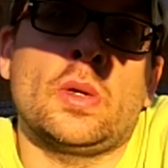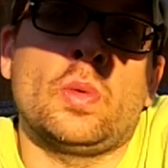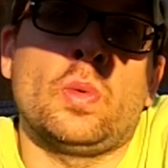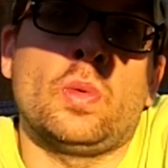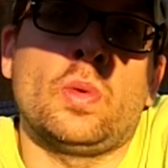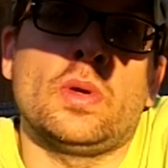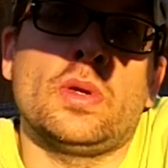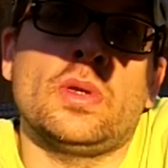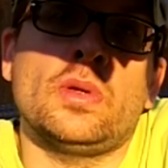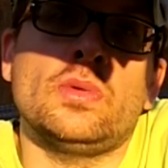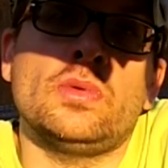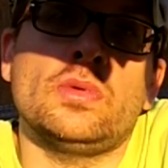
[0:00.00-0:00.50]

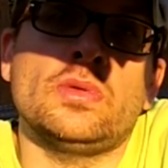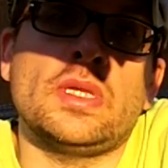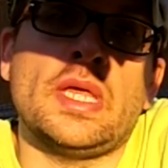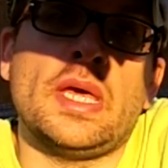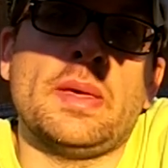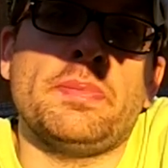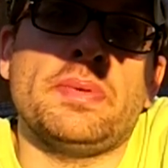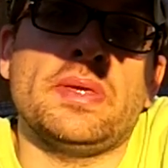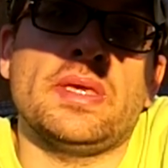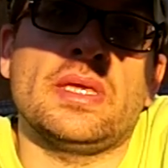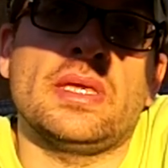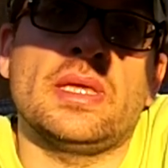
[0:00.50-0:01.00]
What would
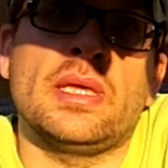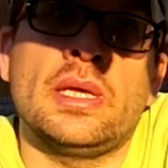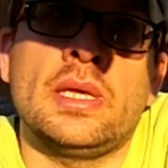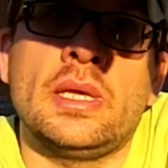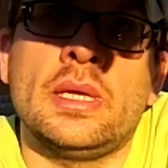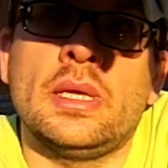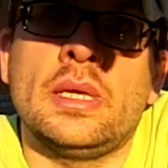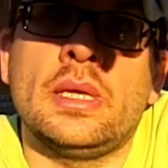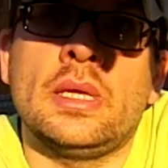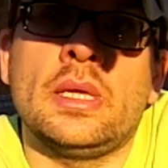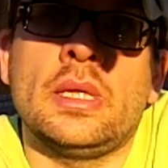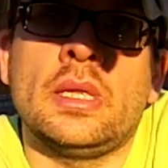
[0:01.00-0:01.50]
that be?
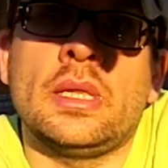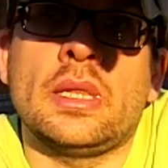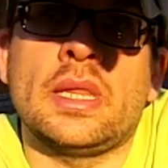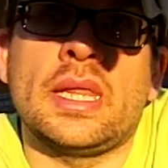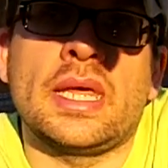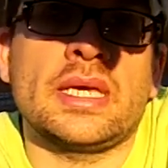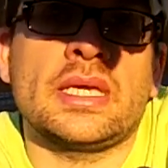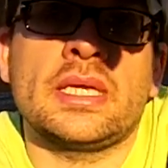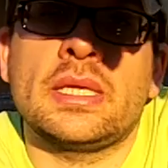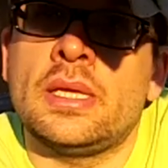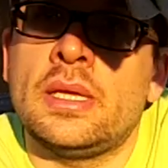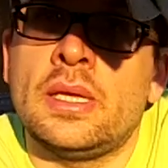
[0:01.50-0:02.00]

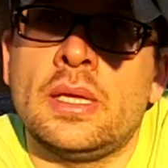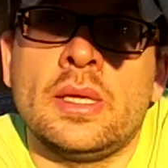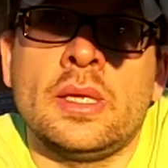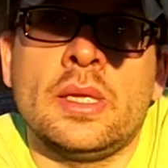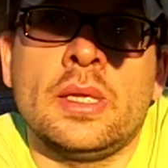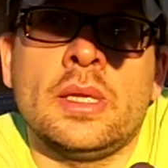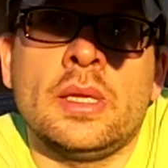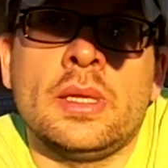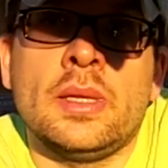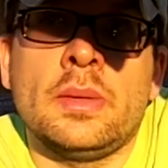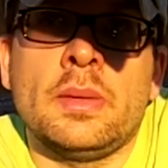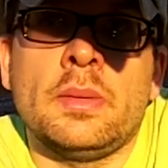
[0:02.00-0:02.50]
Like
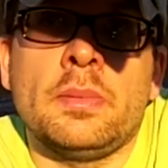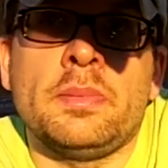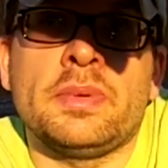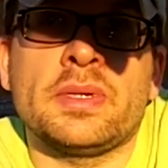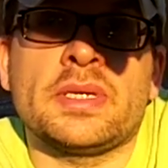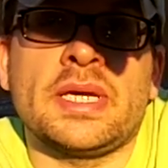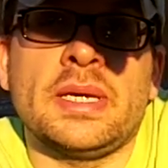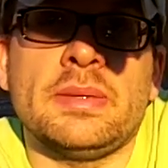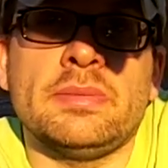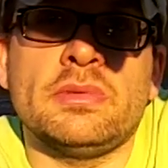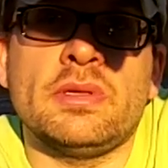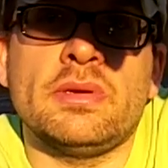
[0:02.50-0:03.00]

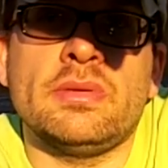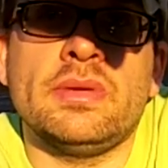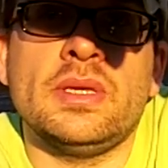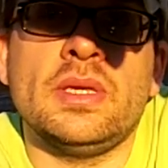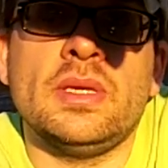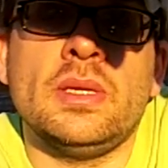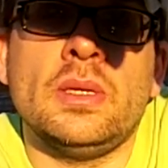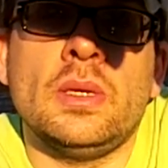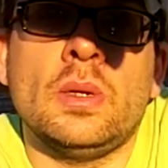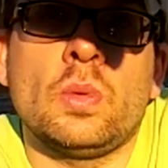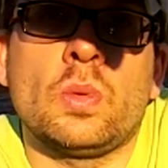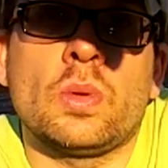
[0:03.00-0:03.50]
become
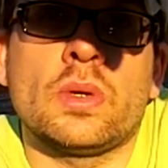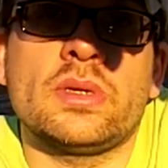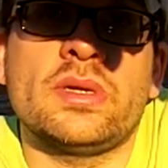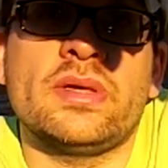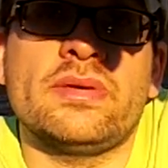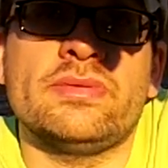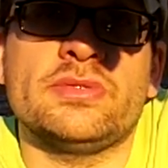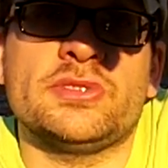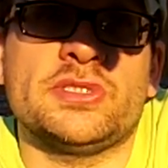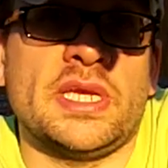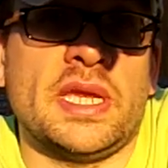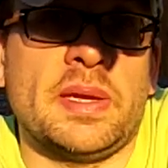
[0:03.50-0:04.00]
the World
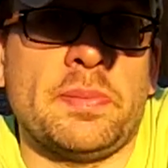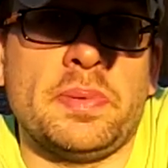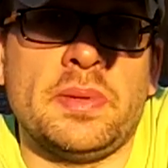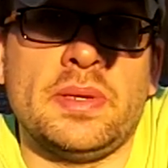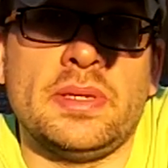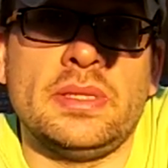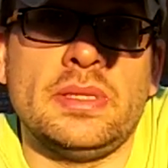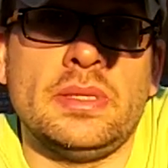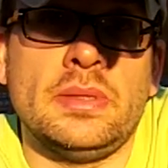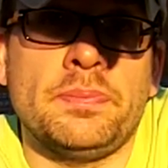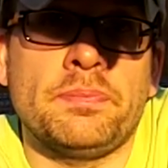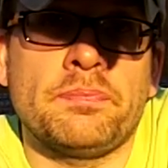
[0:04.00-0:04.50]
heavyweight
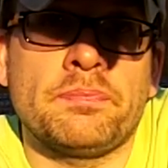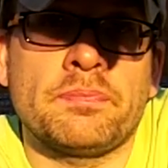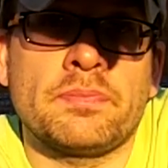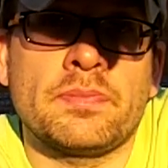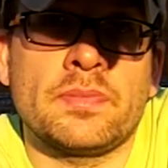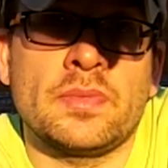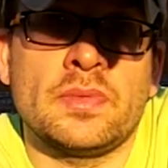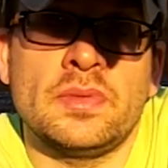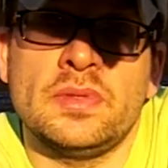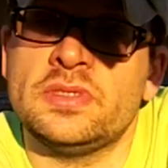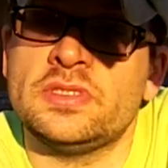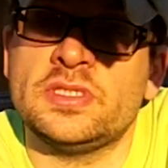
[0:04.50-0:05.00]
Champion.
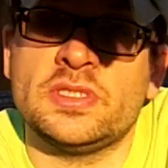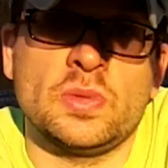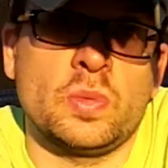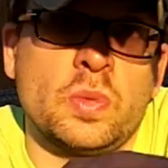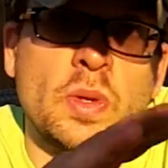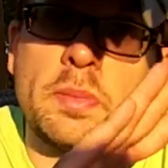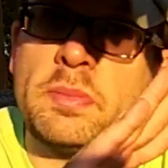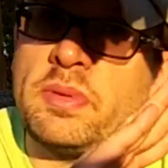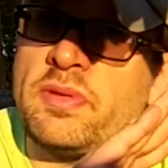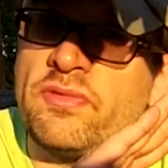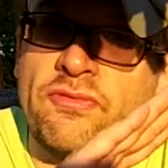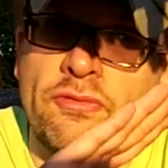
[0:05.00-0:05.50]
This is
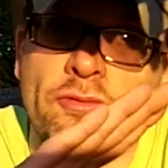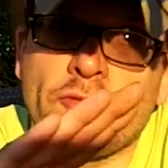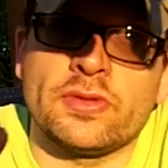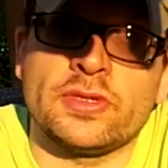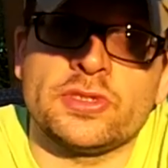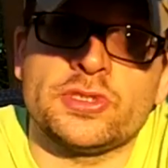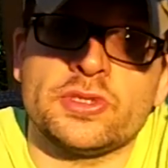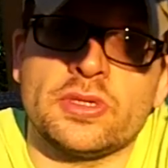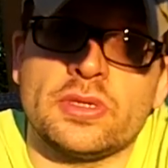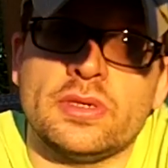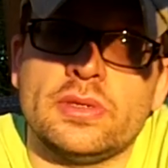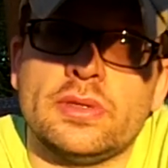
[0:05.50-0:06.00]
way before
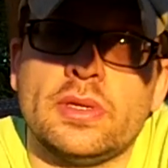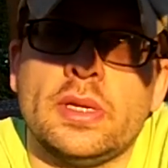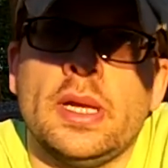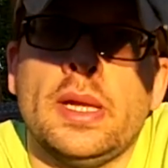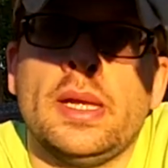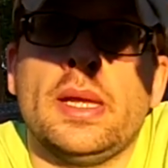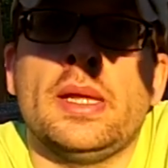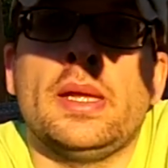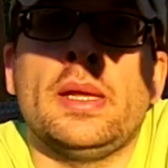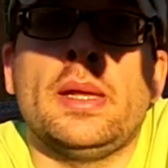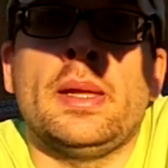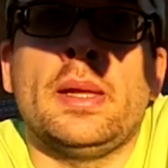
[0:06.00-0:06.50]
the
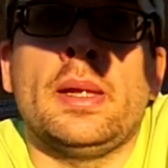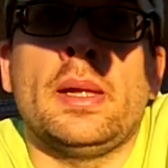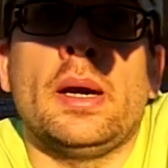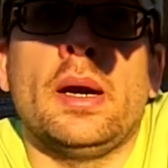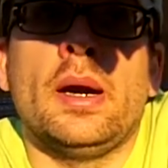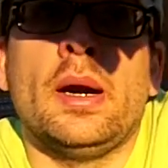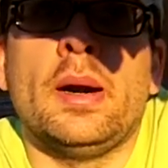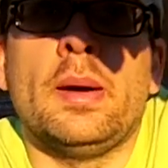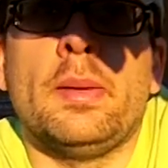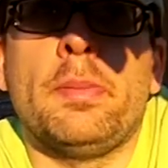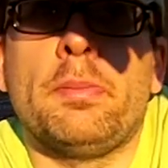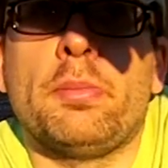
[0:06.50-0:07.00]

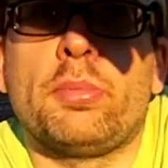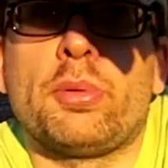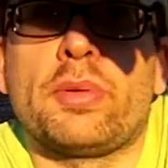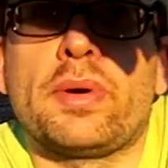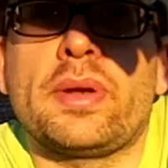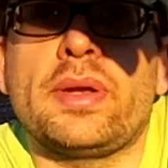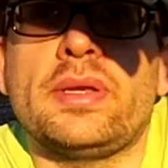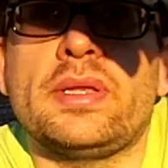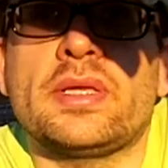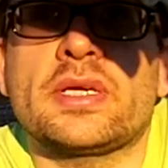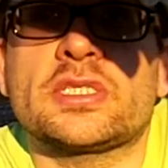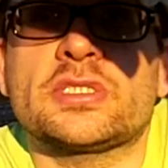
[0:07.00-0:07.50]
um,
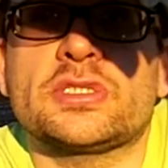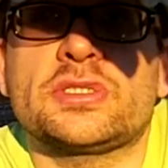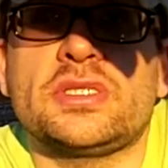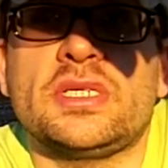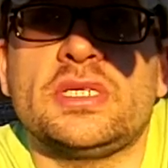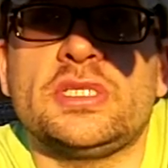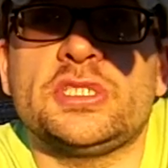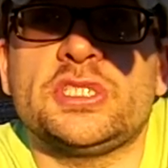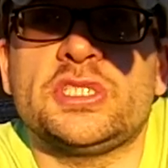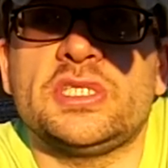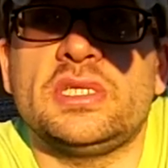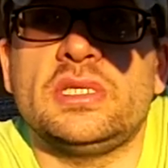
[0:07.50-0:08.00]

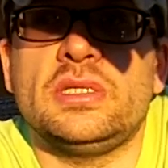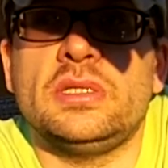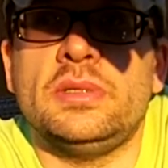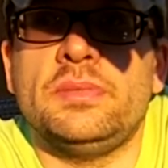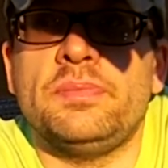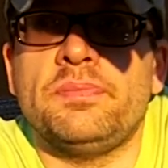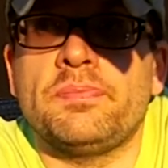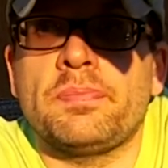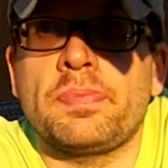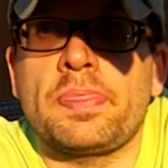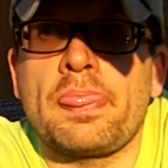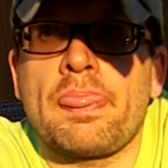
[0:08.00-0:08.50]
extension.
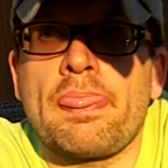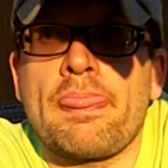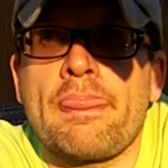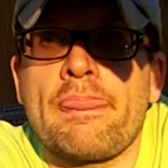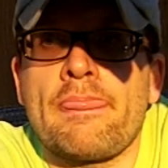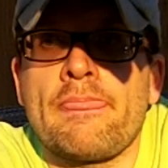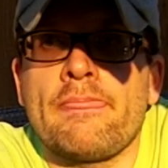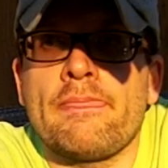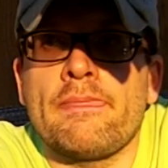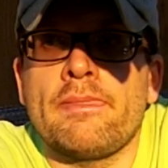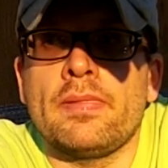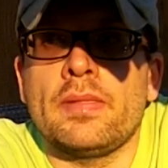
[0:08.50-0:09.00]

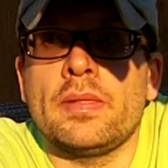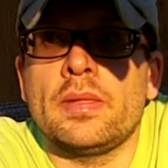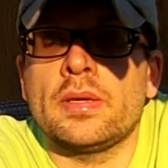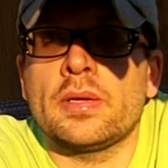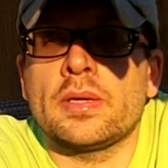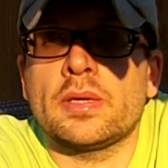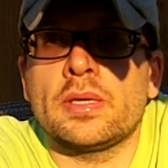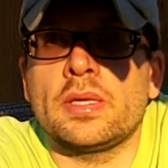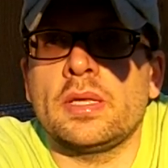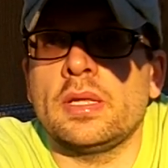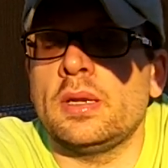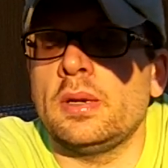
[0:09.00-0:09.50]

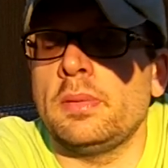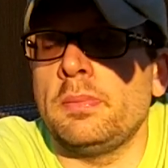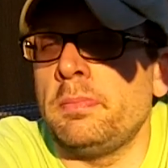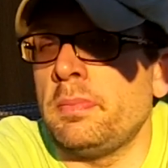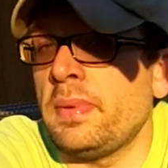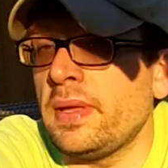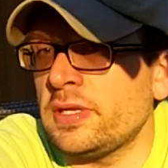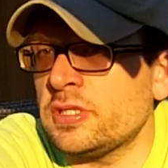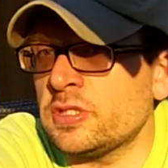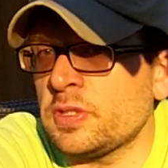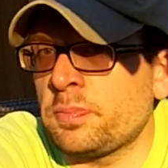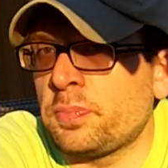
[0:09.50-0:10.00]
Get a
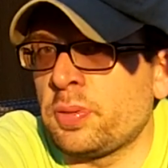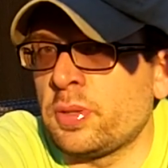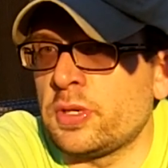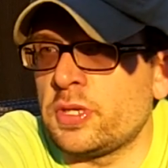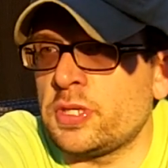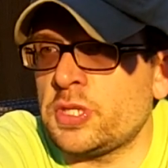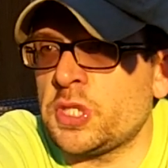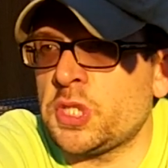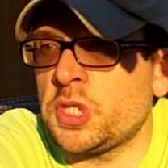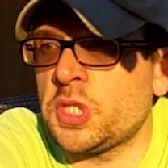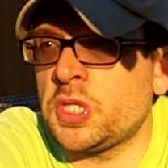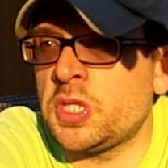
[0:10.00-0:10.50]
major
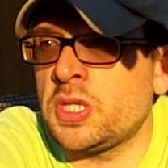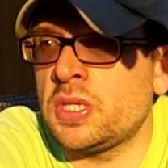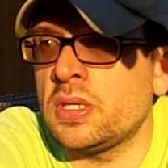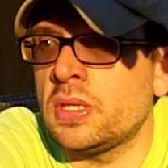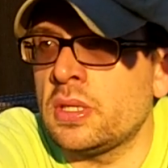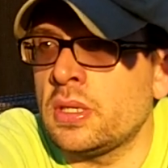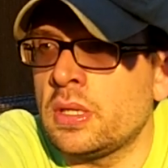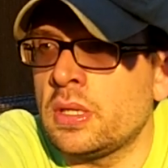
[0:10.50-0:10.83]
push.